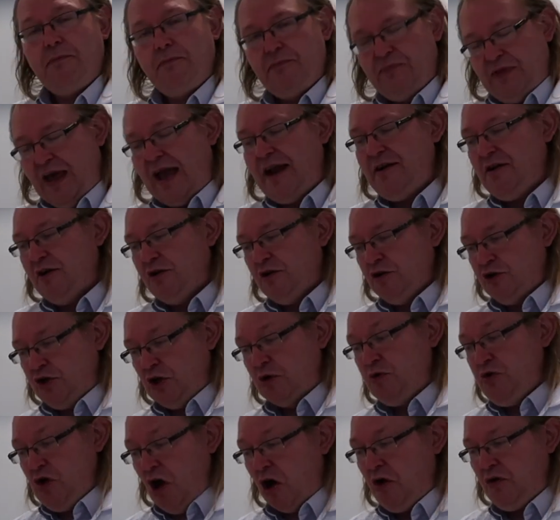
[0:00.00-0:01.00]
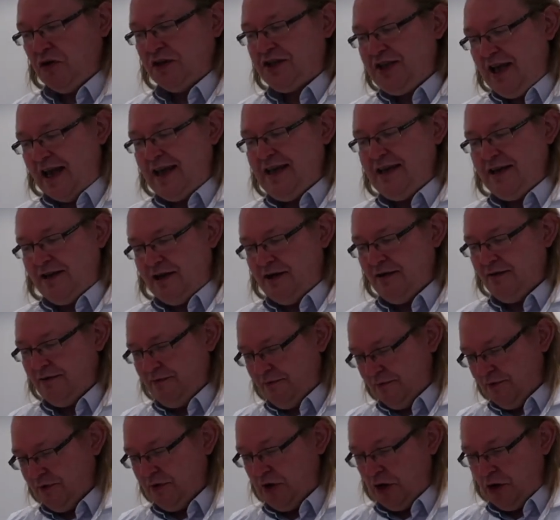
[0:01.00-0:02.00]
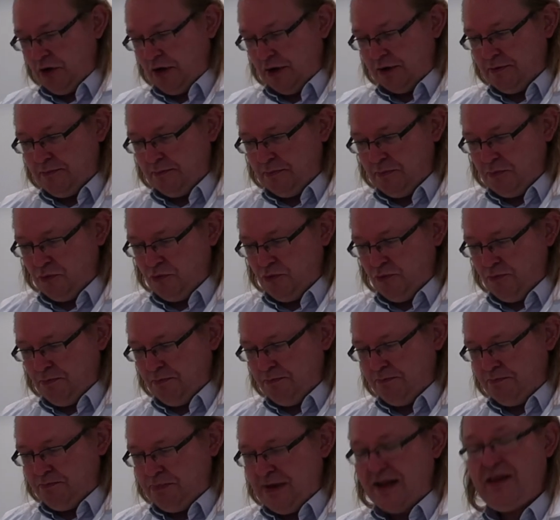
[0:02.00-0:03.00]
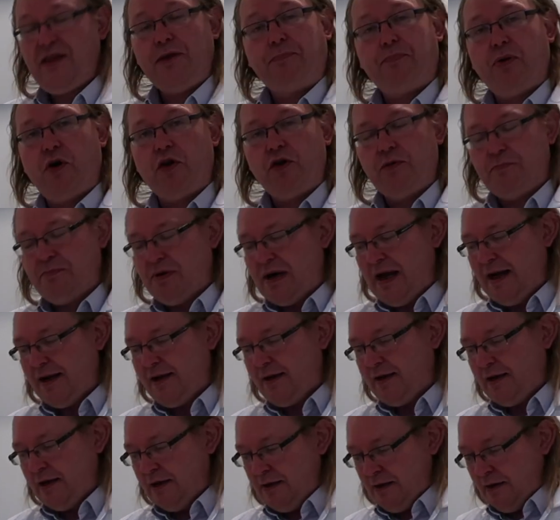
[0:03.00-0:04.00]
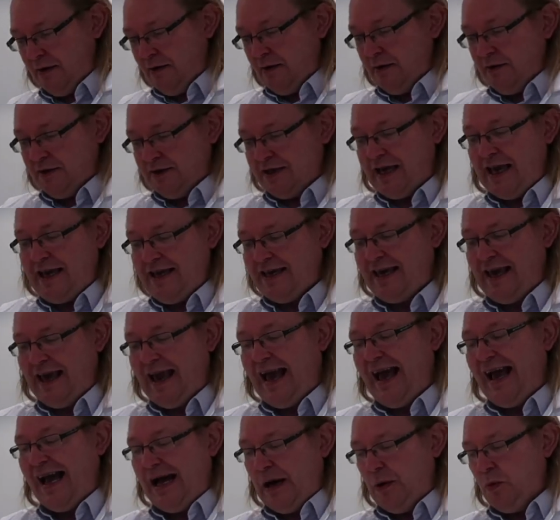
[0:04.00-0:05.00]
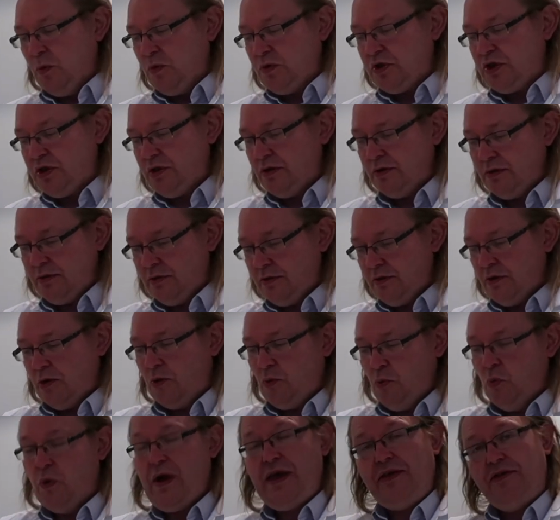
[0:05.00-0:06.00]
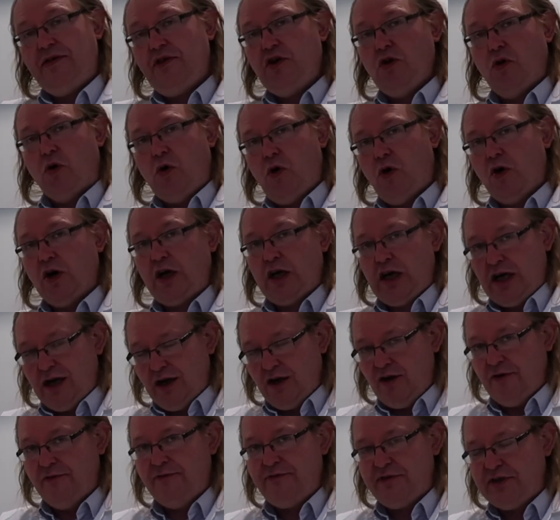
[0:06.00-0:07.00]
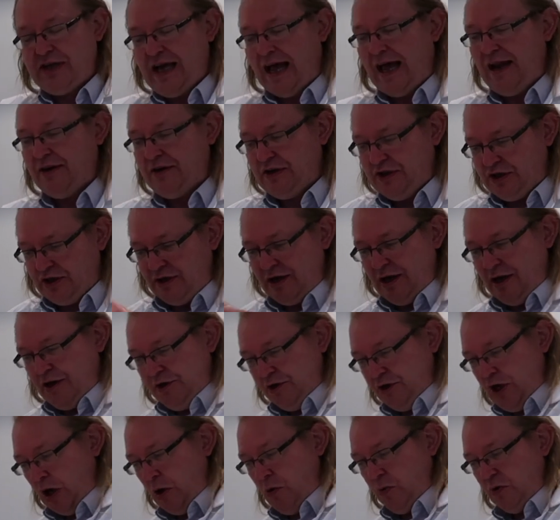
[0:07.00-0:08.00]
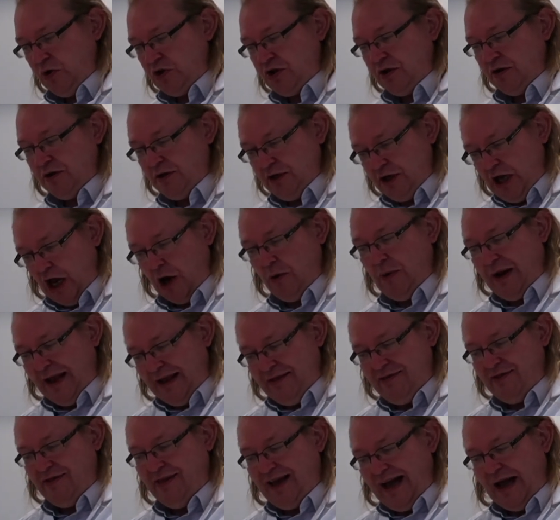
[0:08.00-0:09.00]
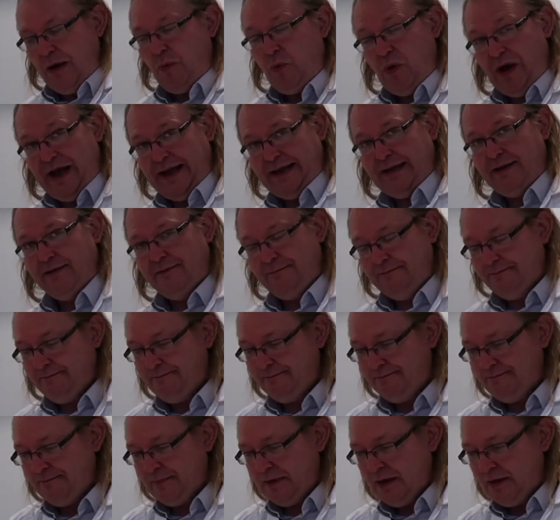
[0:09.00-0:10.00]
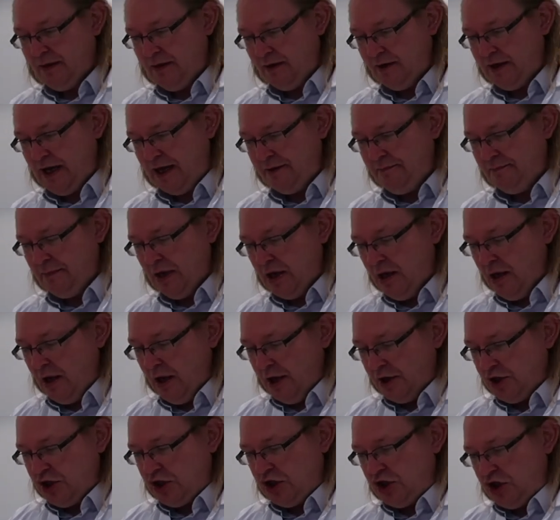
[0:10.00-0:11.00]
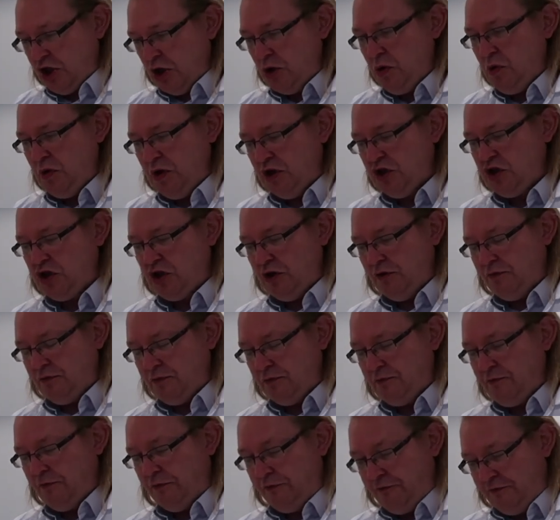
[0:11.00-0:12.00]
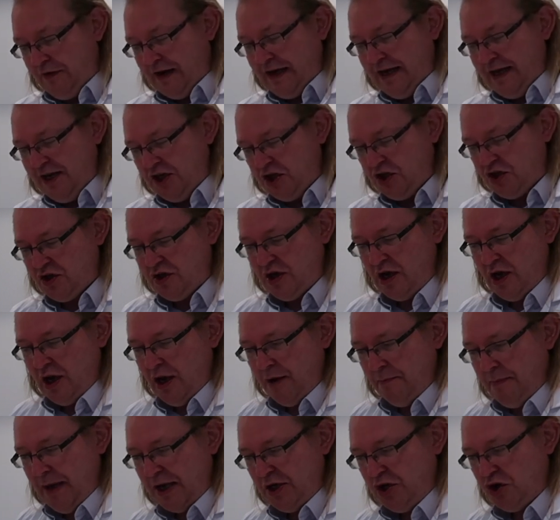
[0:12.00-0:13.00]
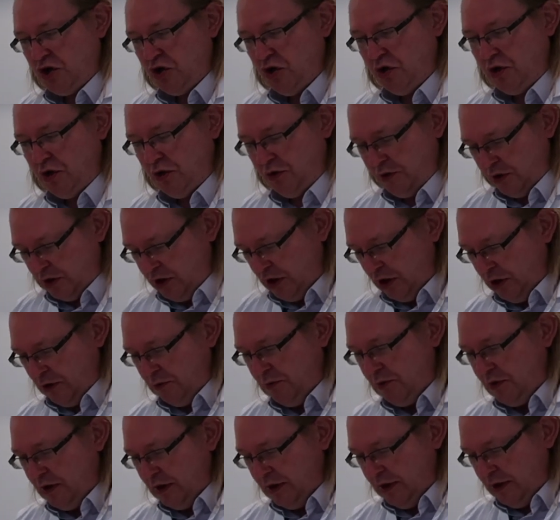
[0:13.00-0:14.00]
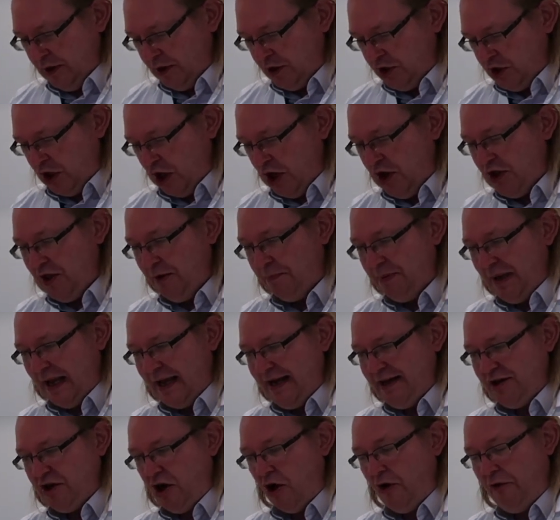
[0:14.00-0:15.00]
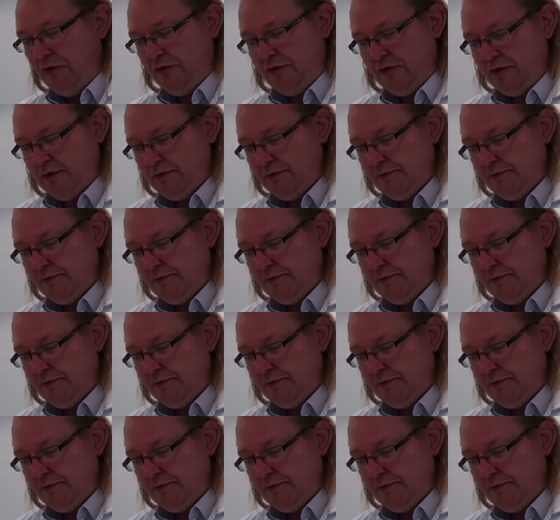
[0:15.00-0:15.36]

Then do not take, you can bring the product back, take it out with your gloved hand. Don't go in that way. Okay? Soon as you've finished, make sure you turn the blade off